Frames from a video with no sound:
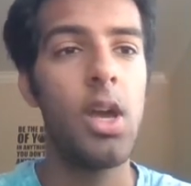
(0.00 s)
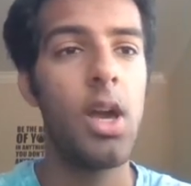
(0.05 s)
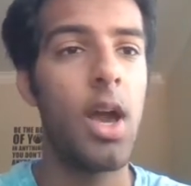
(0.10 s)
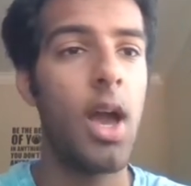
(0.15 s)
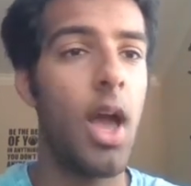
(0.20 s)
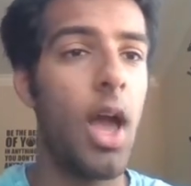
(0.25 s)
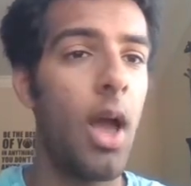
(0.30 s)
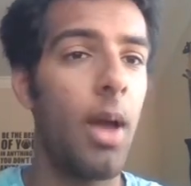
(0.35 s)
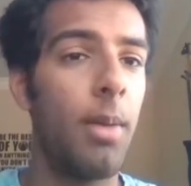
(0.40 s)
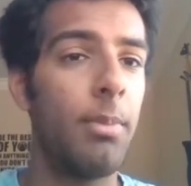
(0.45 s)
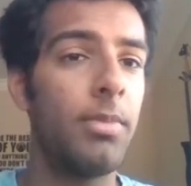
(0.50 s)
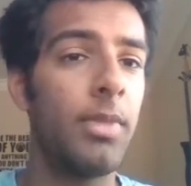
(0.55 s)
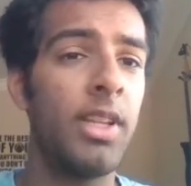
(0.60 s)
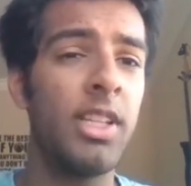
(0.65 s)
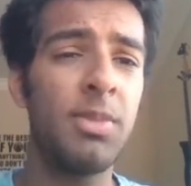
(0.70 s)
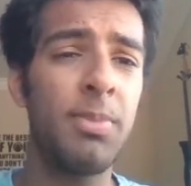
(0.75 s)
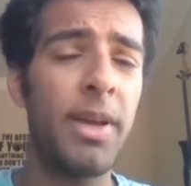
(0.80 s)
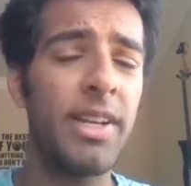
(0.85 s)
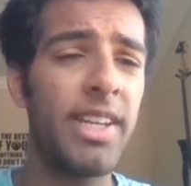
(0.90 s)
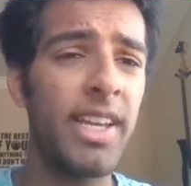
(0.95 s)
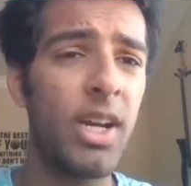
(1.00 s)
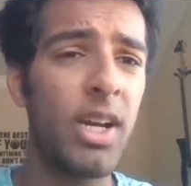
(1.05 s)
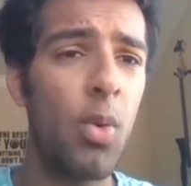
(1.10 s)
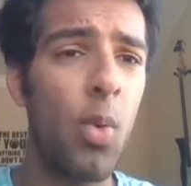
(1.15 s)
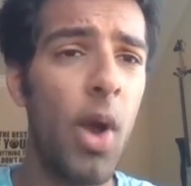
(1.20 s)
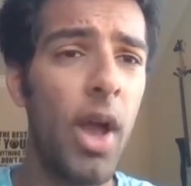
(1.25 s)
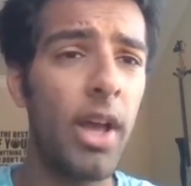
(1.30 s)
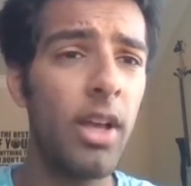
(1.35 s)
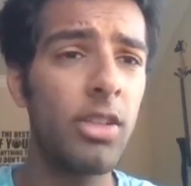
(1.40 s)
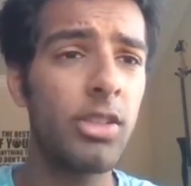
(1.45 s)
um, this might take a
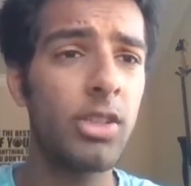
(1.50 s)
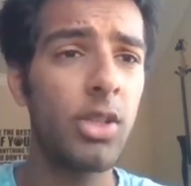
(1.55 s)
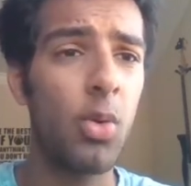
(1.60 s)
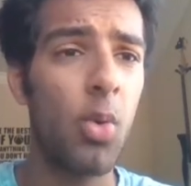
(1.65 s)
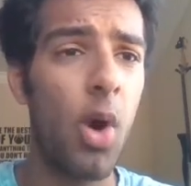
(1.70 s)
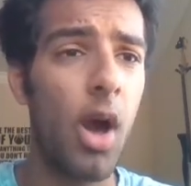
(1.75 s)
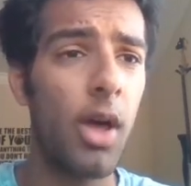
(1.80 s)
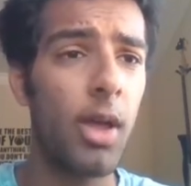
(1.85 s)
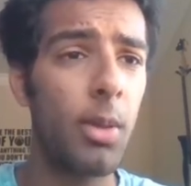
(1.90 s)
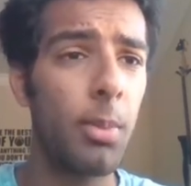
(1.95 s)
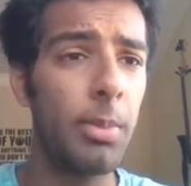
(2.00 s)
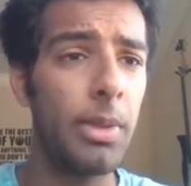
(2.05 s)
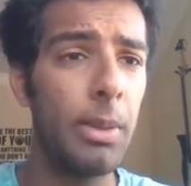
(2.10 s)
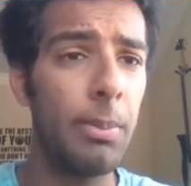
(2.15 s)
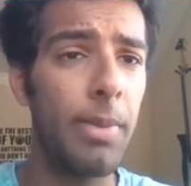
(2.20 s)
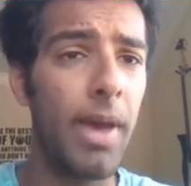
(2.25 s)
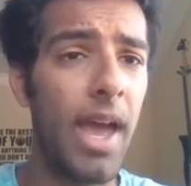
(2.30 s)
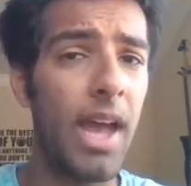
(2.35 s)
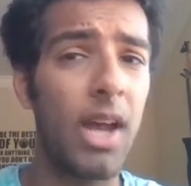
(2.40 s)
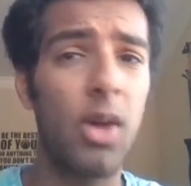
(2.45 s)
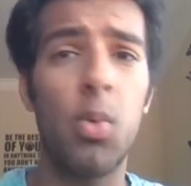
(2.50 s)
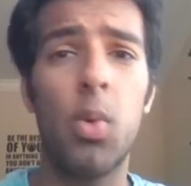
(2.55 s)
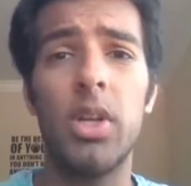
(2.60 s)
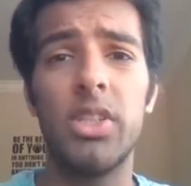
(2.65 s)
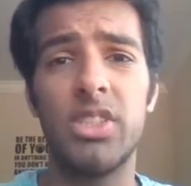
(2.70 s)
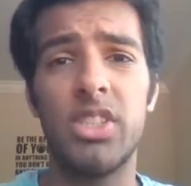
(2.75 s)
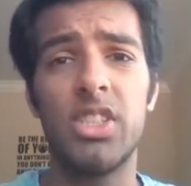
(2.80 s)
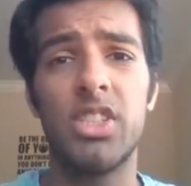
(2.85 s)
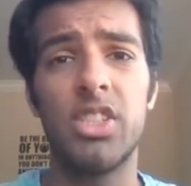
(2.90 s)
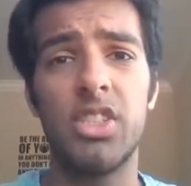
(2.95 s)
while, so I'll be back
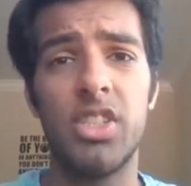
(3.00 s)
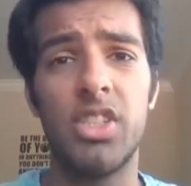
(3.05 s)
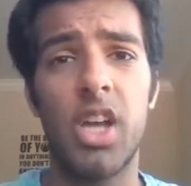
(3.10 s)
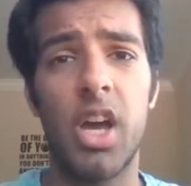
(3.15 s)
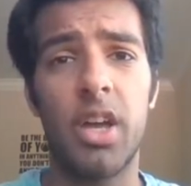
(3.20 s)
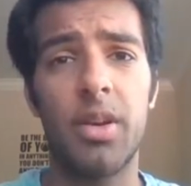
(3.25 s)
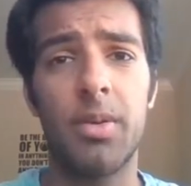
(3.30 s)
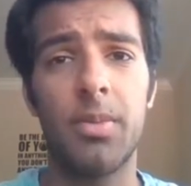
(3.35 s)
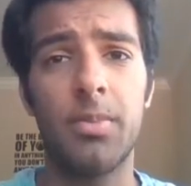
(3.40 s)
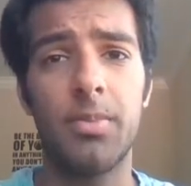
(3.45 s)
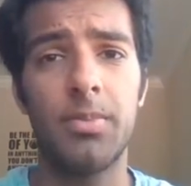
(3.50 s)
once this is done.